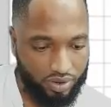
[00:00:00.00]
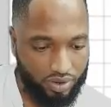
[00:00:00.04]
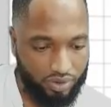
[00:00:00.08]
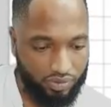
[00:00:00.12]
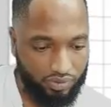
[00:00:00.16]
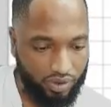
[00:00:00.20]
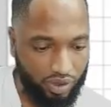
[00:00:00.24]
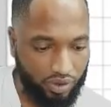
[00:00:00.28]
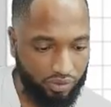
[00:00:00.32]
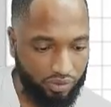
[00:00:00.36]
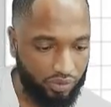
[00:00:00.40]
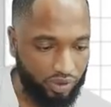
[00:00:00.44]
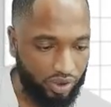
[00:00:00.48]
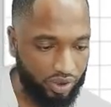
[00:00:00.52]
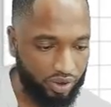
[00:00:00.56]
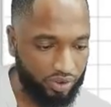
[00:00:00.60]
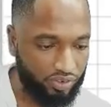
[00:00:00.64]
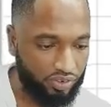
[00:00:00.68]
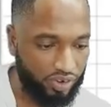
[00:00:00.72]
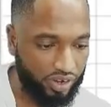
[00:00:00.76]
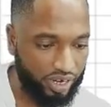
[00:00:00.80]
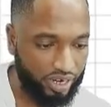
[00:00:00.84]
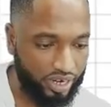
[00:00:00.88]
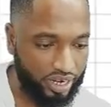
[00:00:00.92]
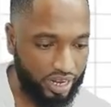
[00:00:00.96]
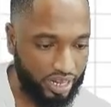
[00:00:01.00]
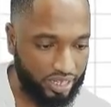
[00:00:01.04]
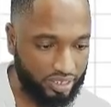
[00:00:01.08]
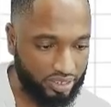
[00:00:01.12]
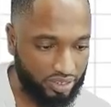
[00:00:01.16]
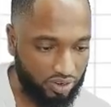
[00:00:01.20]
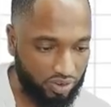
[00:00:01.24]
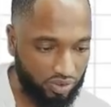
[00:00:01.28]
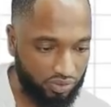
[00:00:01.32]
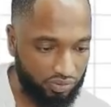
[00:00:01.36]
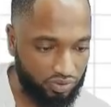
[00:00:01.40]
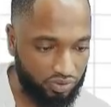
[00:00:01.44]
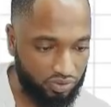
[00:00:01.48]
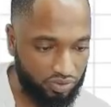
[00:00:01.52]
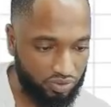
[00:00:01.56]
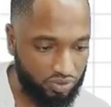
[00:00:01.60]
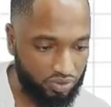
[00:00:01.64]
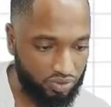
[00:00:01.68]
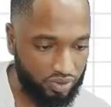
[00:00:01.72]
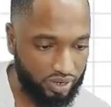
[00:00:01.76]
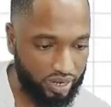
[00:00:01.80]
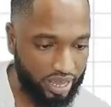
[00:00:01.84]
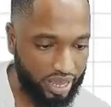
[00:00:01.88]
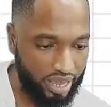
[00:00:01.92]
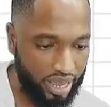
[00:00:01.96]
5 over 100, you cancel off
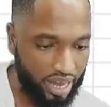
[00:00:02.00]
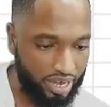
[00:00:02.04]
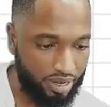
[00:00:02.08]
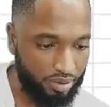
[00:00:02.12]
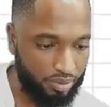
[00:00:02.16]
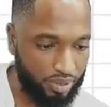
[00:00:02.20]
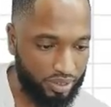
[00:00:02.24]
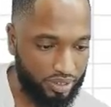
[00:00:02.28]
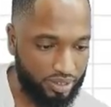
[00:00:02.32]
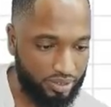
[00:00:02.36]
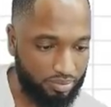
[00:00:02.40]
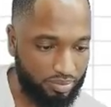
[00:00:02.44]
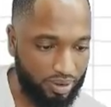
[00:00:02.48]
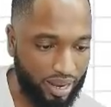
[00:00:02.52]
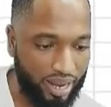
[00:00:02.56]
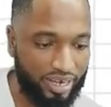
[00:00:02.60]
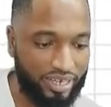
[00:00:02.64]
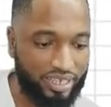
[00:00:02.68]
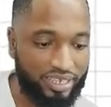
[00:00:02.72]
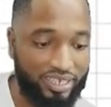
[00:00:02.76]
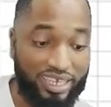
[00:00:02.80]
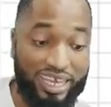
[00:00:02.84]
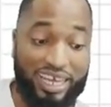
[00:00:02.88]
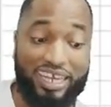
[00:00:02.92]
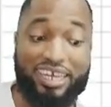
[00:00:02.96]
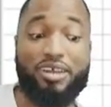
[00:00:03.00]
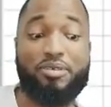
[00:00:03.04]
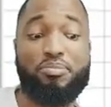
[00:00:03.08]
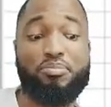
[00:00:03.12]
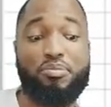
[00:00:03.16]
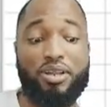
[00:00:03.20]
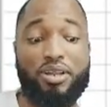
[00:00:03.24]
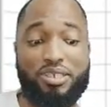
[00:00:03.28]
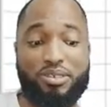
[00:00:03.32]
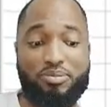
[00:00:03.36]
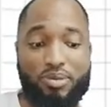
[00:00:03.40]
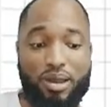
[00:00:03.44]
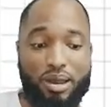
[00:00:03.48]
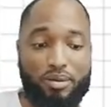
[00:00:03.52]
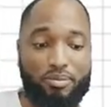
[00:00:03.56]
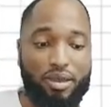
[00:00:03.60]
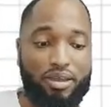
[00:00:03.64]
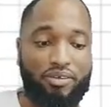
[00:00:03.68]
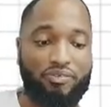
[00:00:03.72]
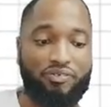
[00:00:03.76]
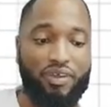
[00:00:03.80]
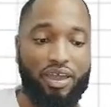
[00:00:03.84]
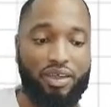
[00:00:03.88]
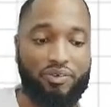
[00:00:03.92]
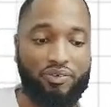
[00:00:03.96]
2 there and you multiply it, you end up multiplying by
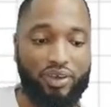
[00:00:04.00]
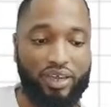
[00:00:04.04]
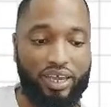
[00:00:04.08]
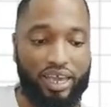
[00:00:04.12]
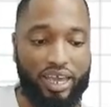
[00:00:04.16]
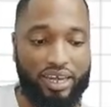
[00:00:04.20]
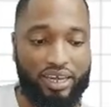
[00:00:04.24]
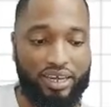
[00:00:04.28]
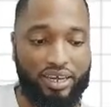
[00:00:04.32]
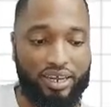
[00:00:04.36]
5 again.